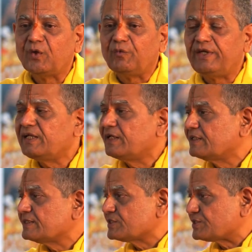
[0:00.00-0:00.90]

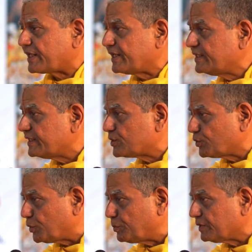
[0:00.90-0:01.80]
We surrender
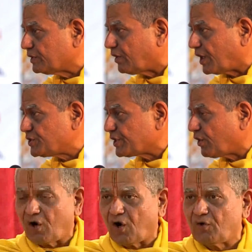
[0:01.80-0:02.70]
to the logic
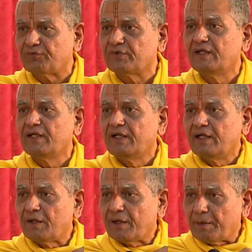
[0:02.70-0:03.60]
of
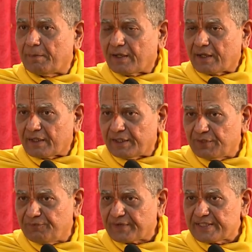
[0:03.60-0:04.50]

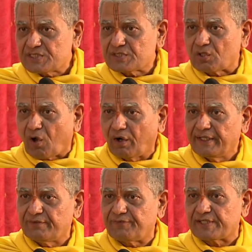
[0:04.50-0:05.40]
difference,
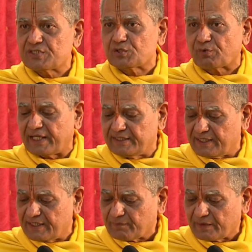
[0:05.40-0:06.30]
non-difference
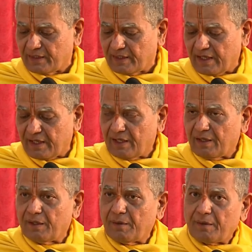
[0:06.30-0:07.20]
together,
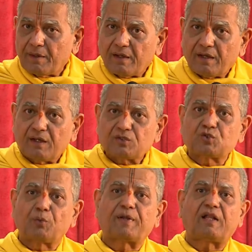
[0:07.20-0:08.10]

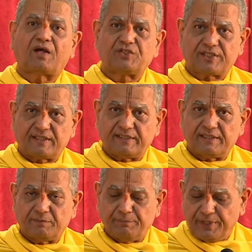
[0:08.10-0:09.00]
supralogically,
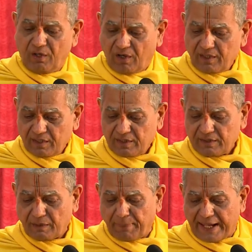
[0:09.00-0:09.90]

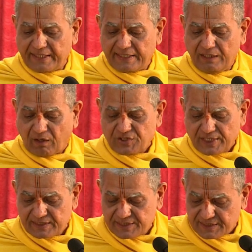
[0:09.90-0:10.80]
beyond the binary
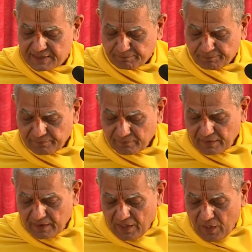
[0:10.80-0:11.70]
logical system,
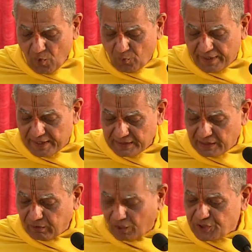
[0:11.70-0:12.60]
wherein
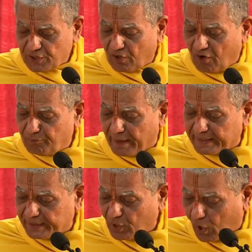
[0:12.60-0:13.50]
the logic of
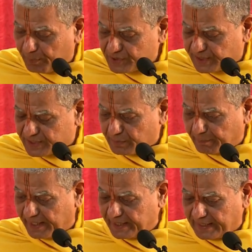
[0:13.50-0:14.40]
binary opposites,
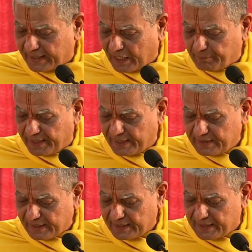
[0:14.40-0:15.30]
Bheda and
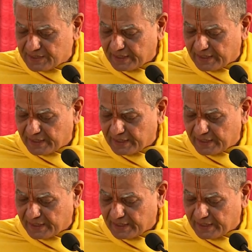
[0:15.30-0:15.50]
Abheda, is